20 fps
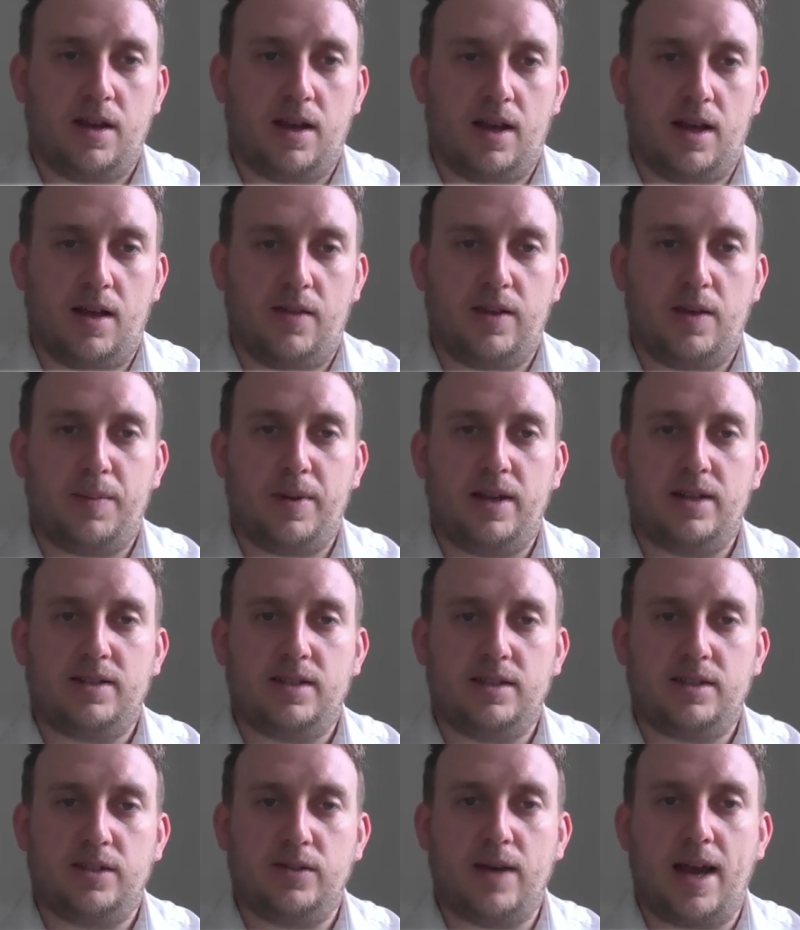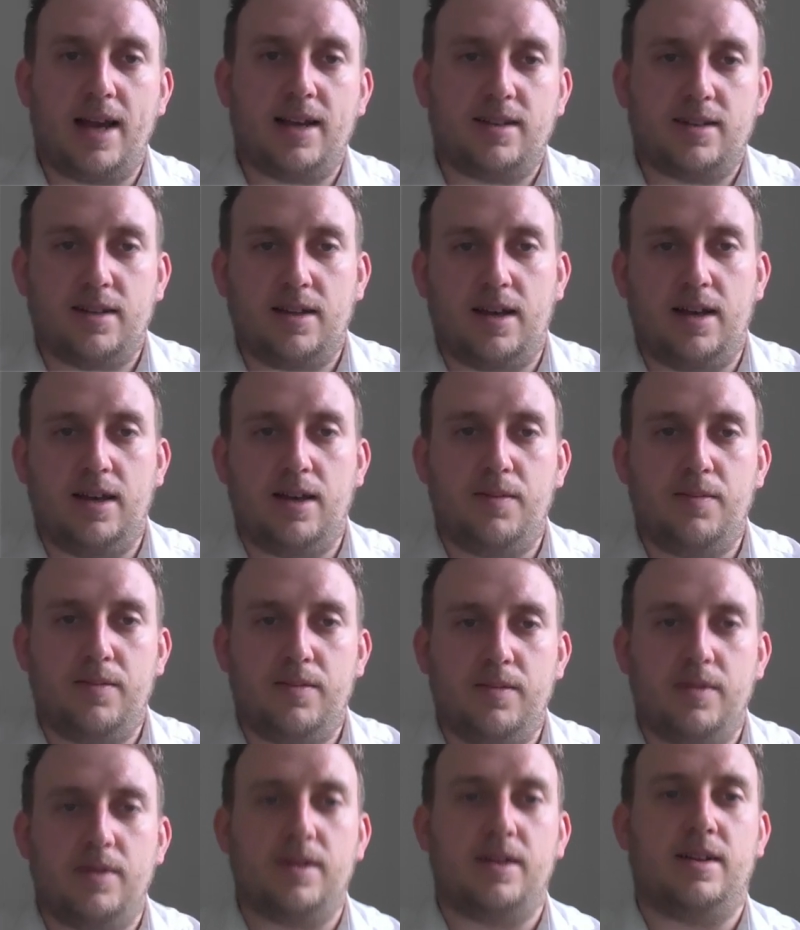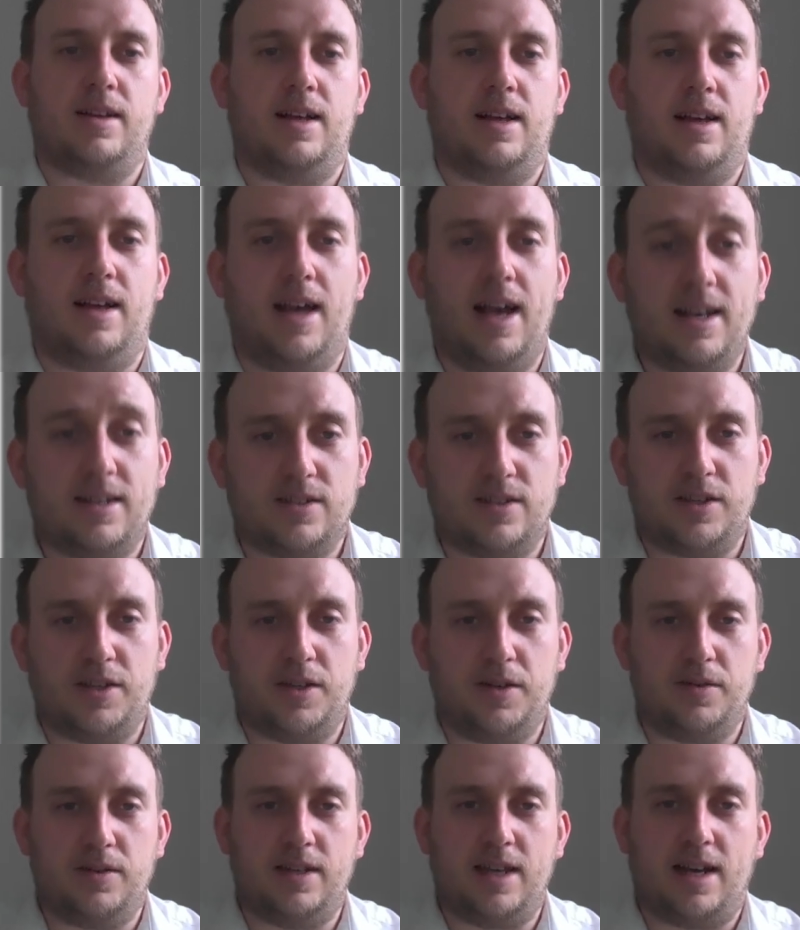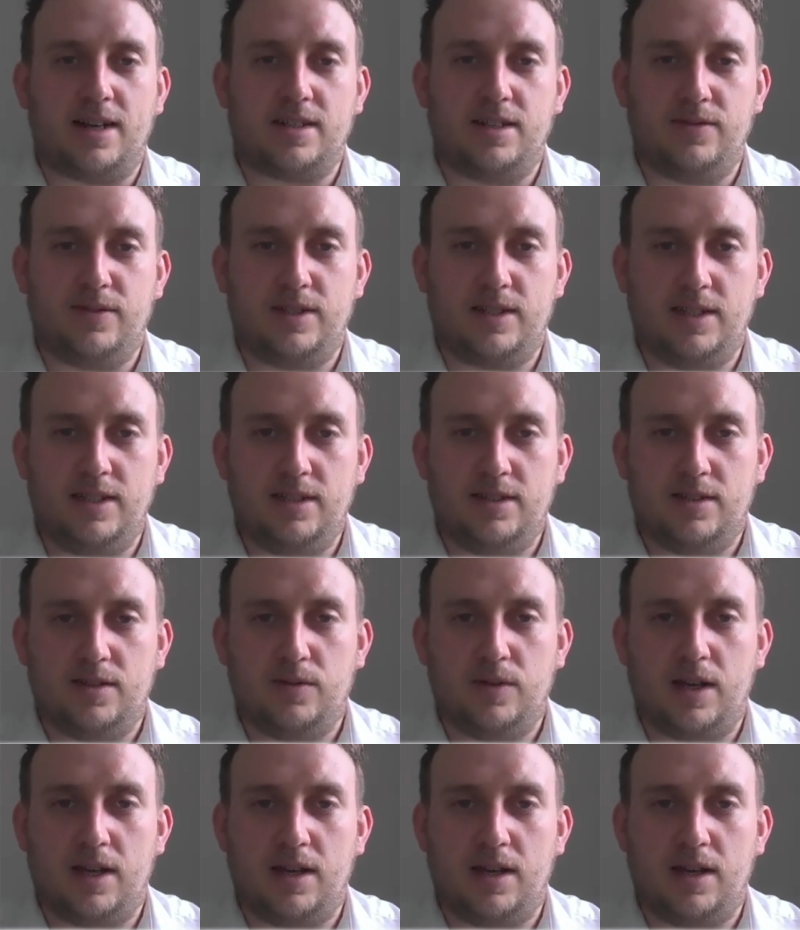The ability to execute the activities.